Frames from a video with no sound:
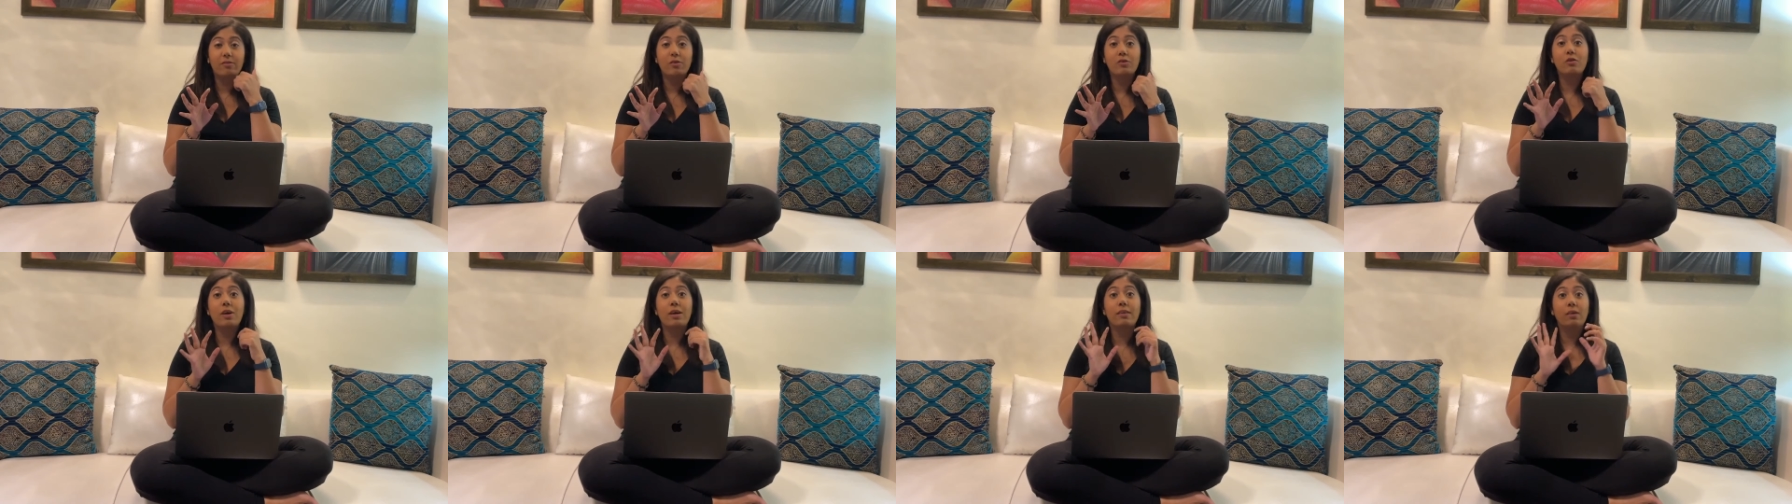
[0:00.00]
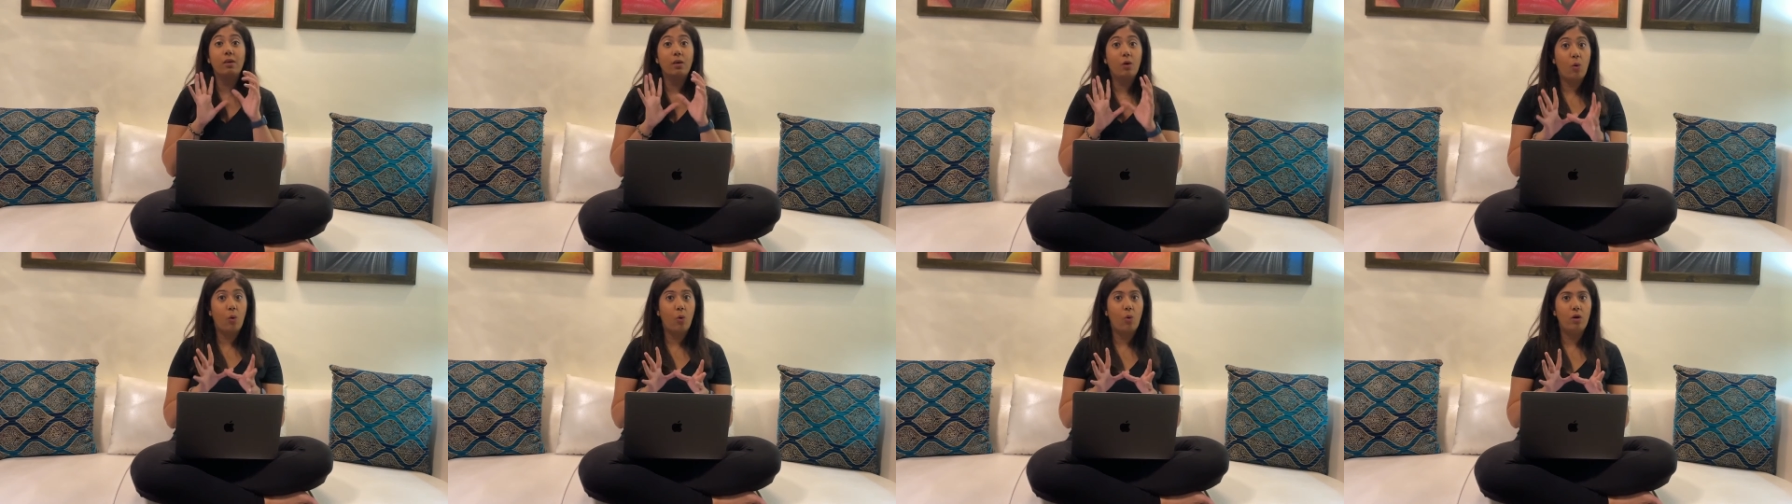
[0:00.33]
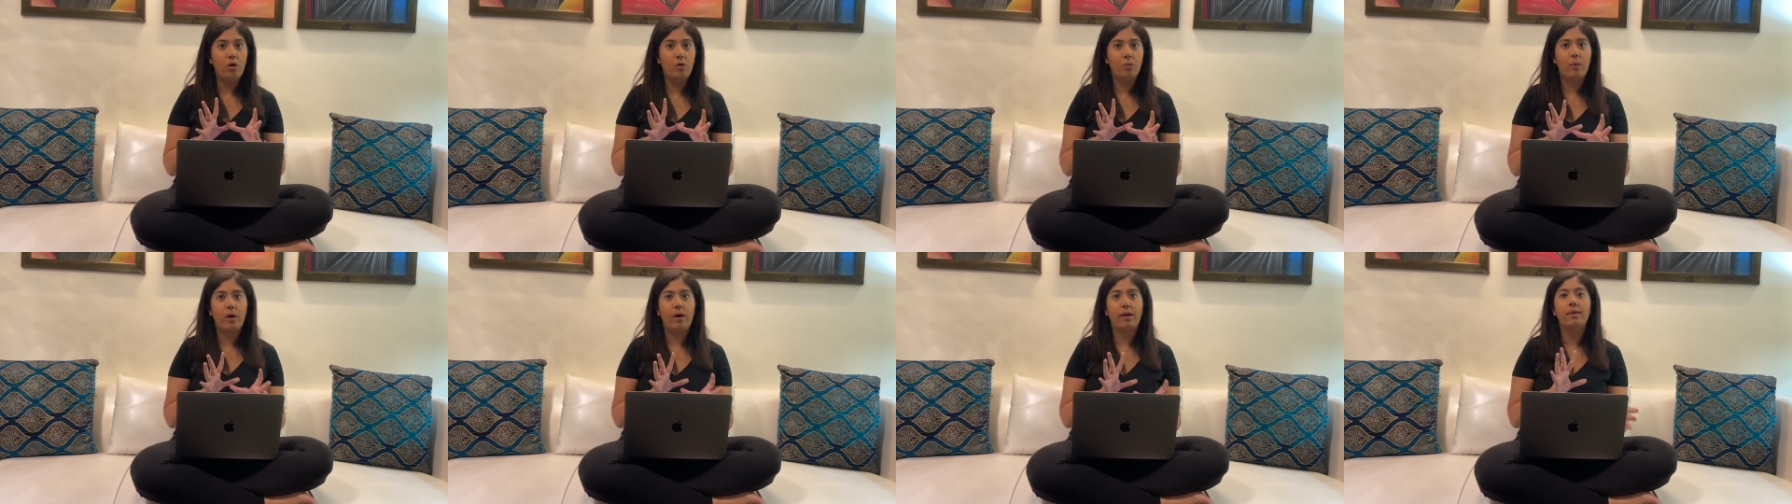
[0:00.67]
to try the
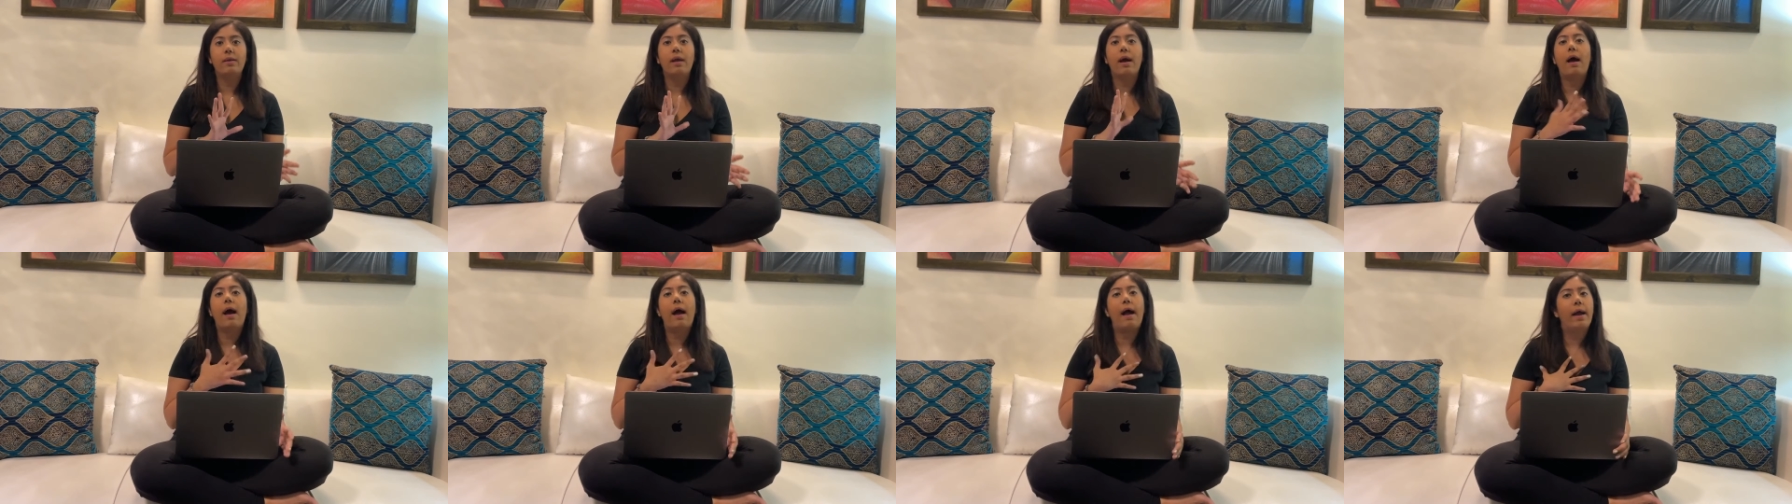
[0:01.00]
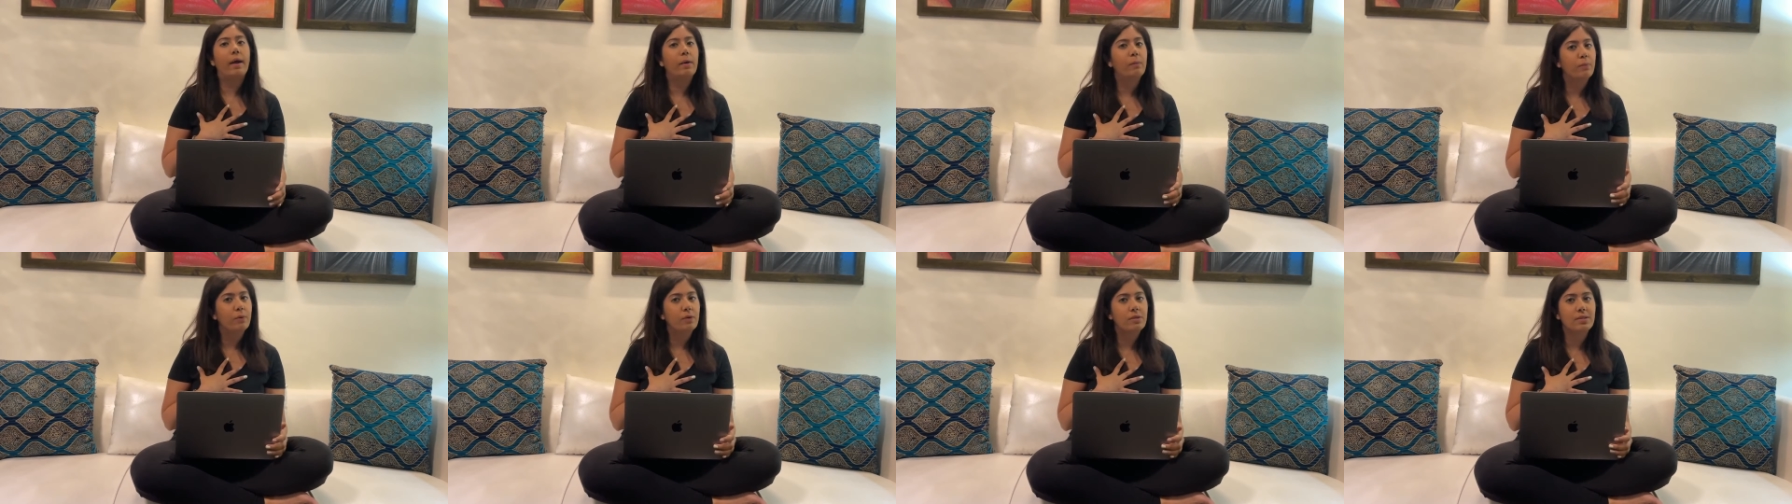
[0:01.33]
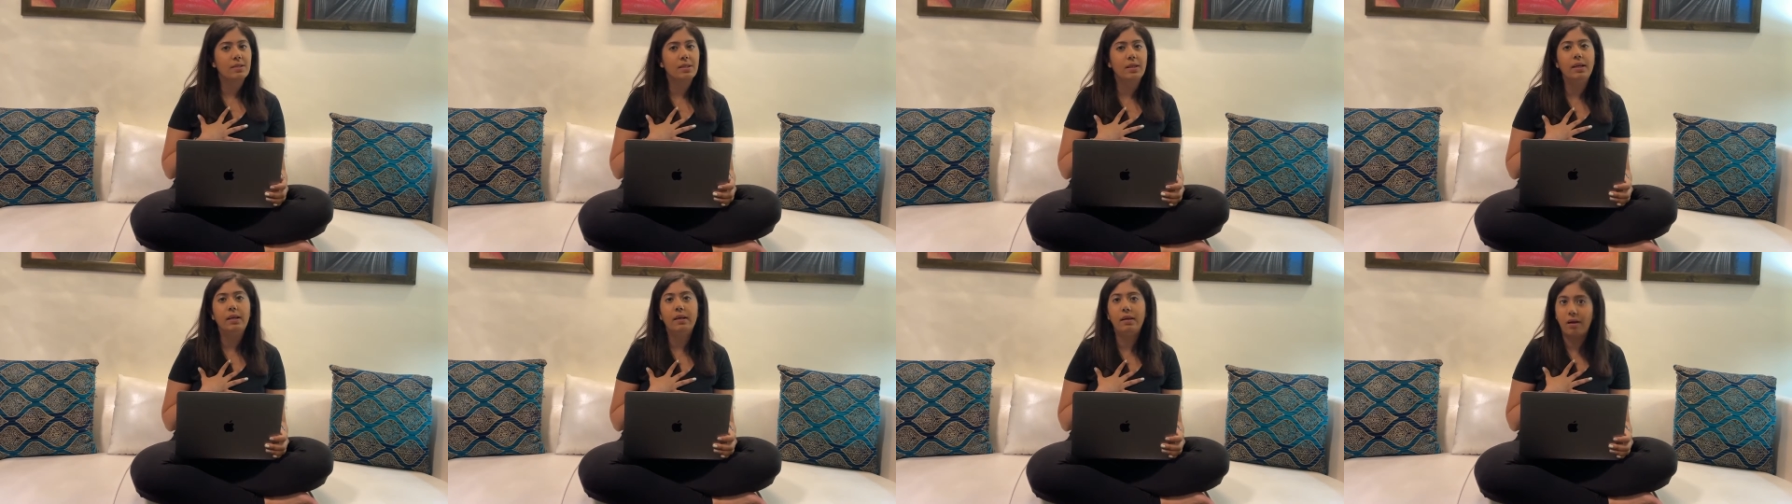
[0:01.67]
cold one. I
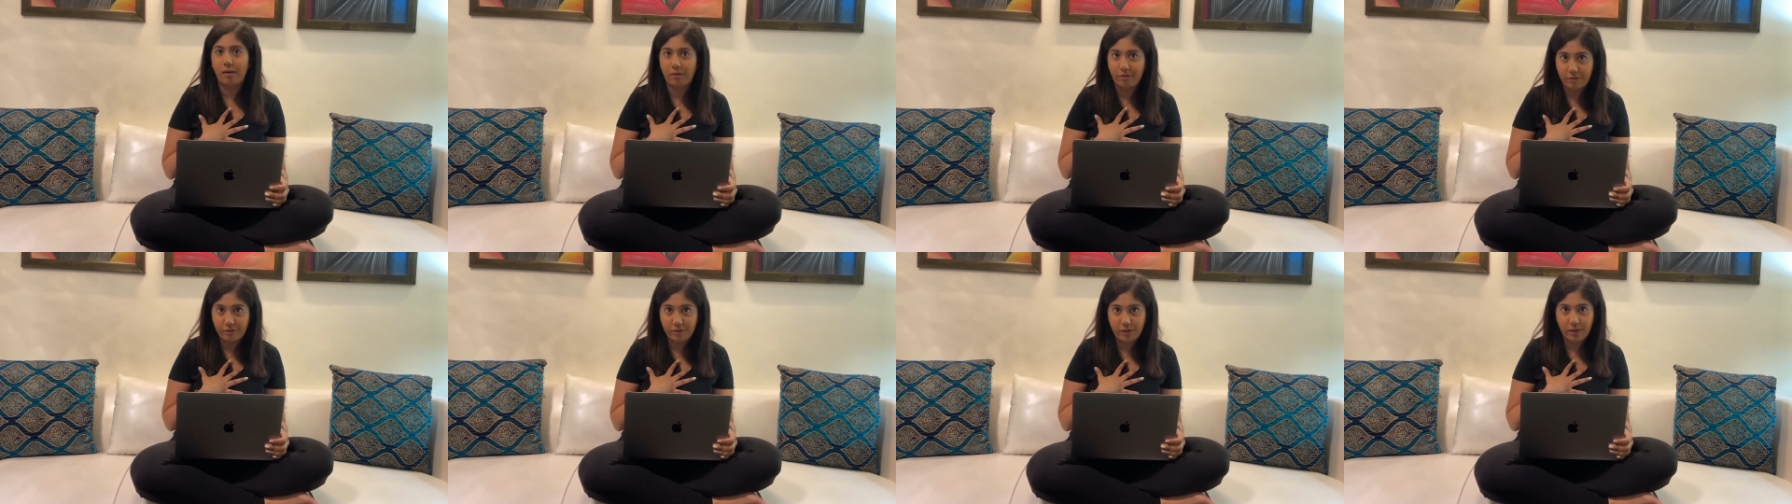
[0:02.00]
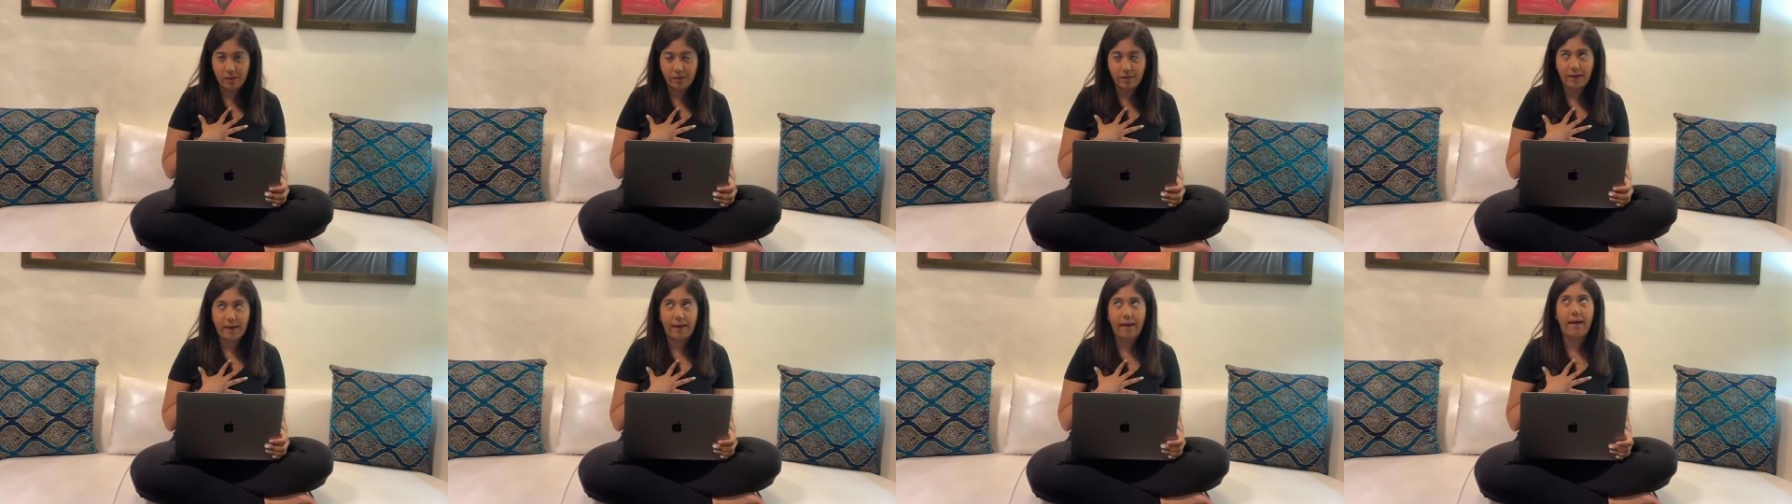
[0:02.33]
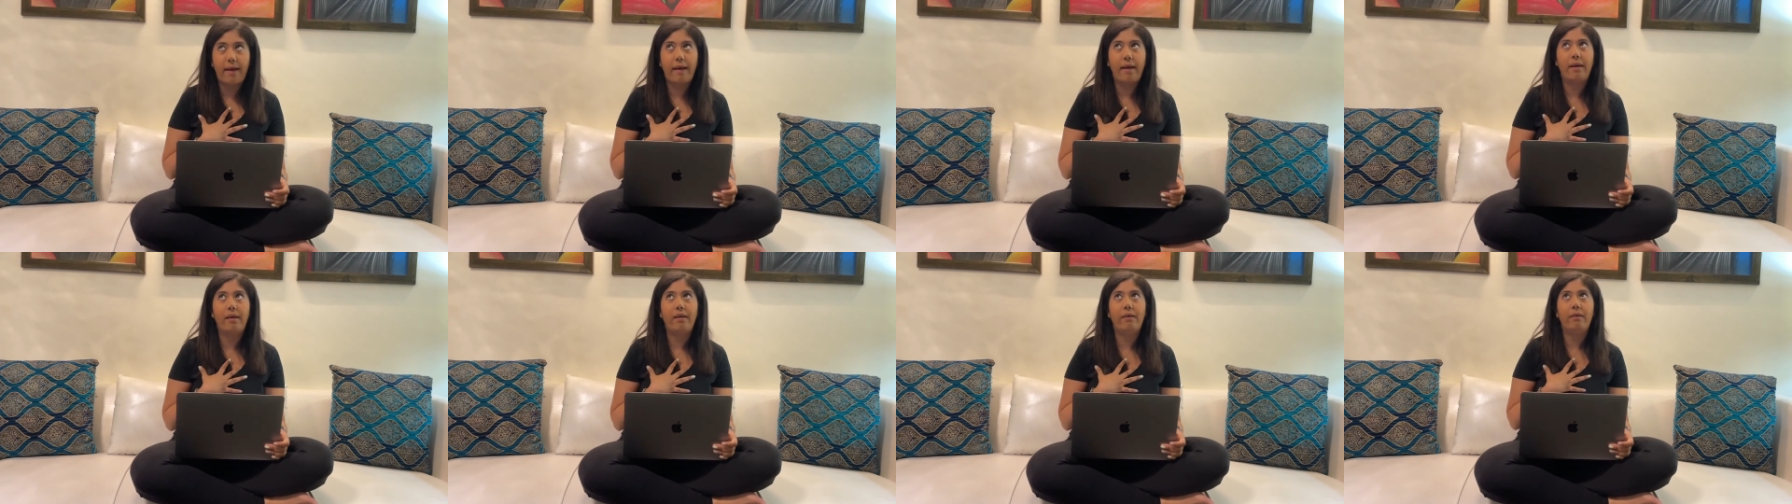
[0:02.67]
personally loved it,
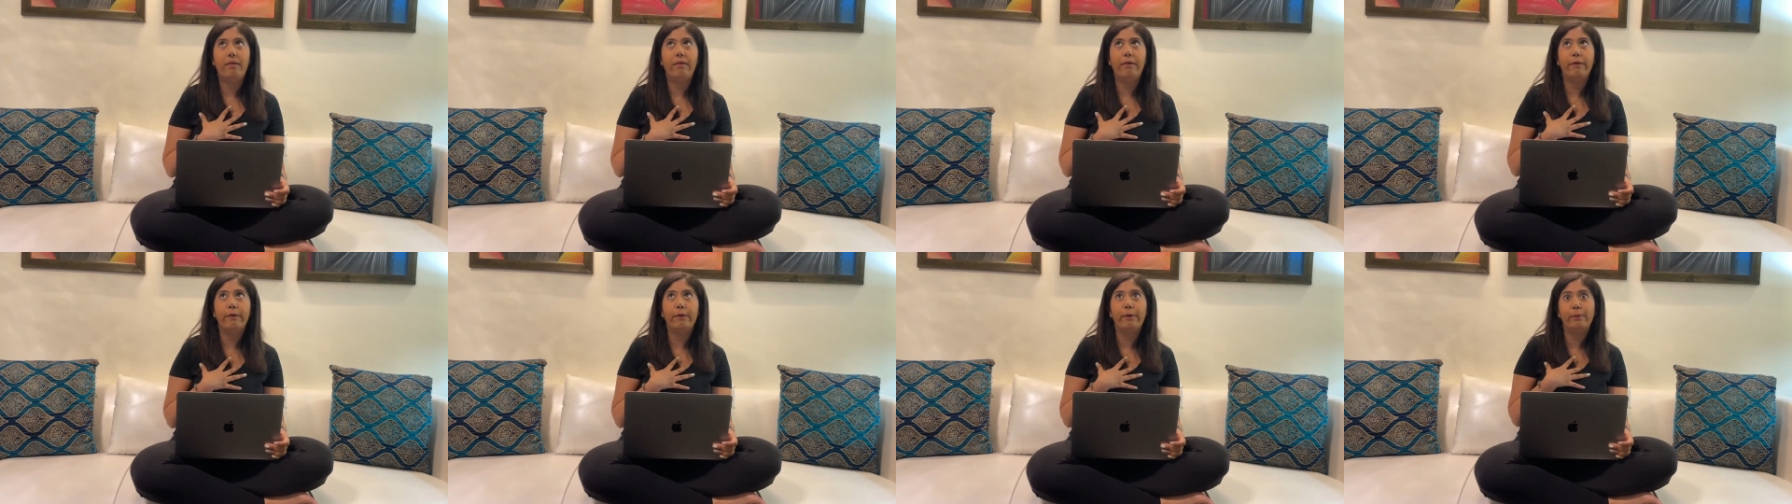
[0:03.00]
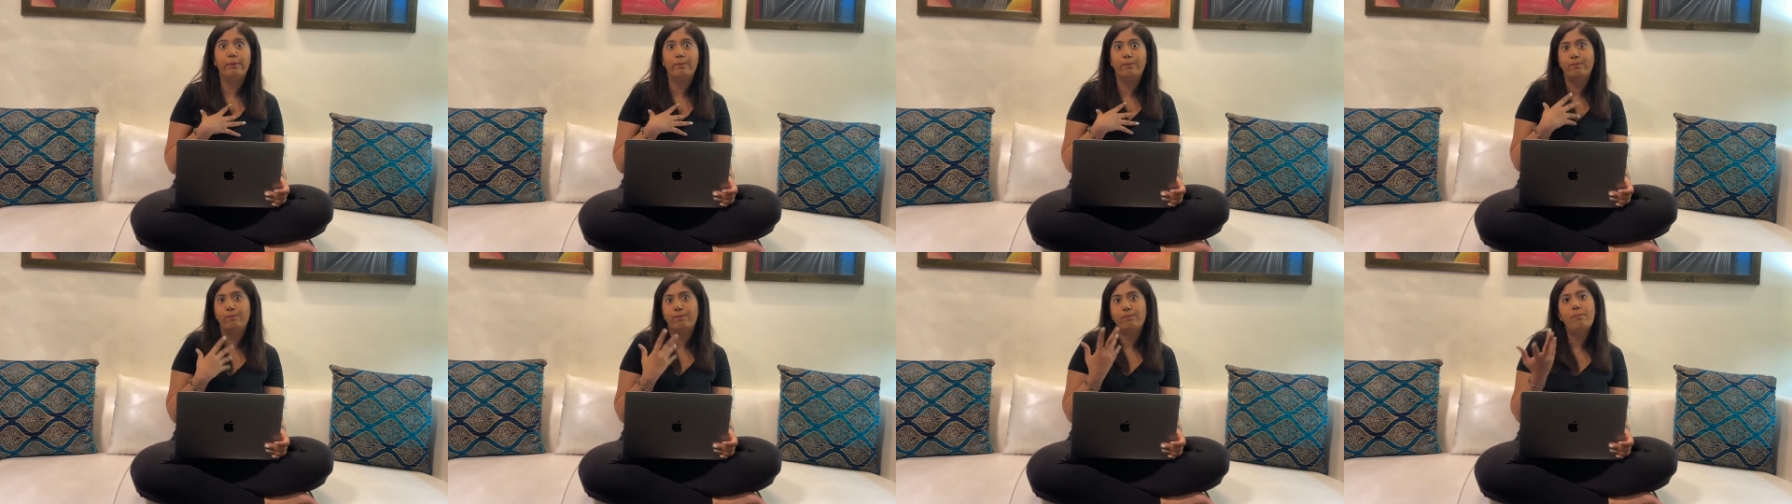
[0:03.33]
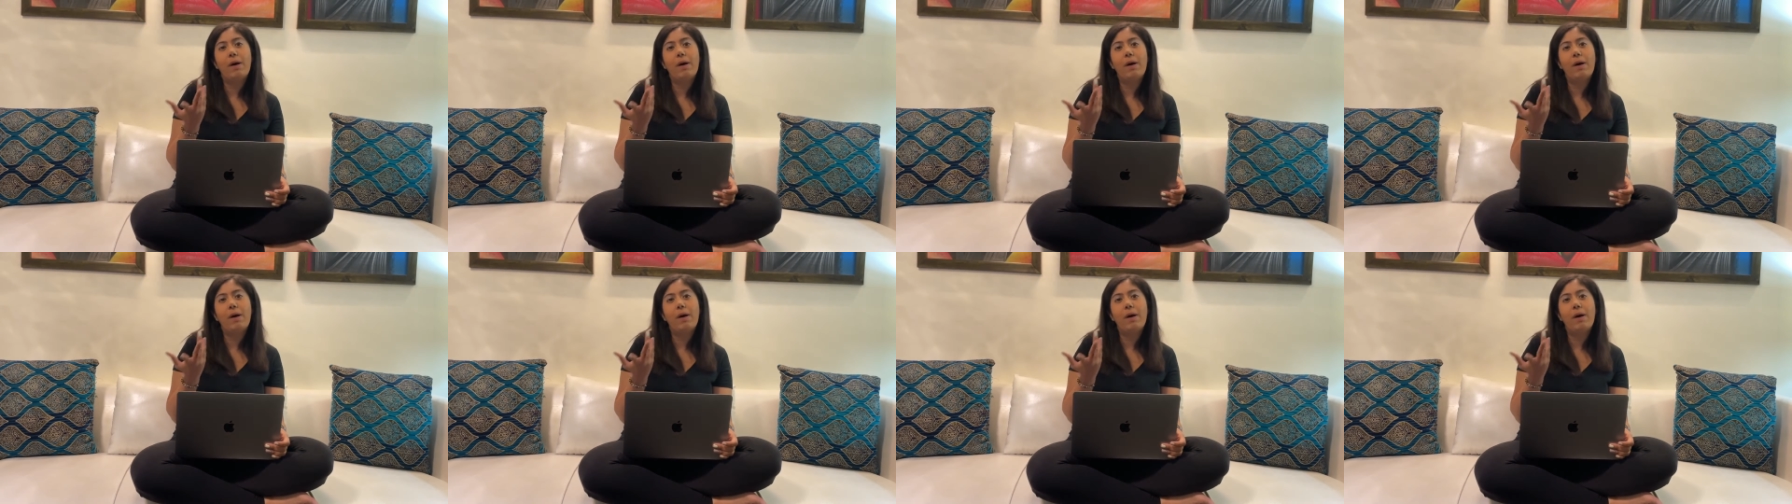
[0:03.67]
and uh,